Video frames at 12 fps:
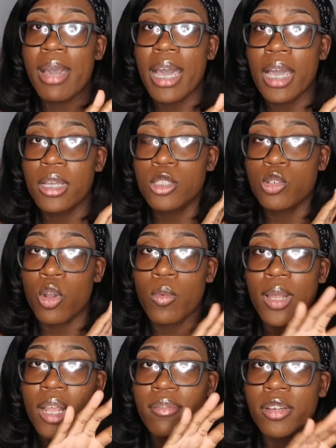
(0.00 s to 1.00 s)
box or
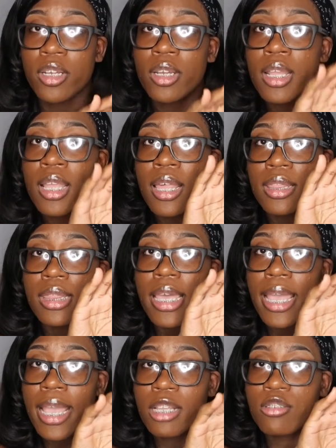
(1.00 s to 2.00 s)
whatever,
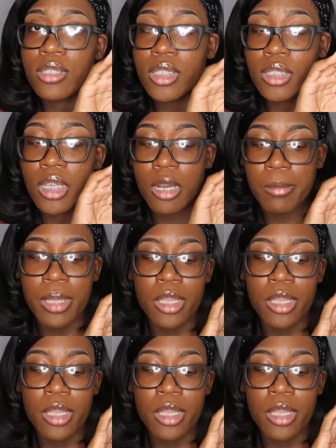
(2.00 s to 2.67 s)
that address is going to be,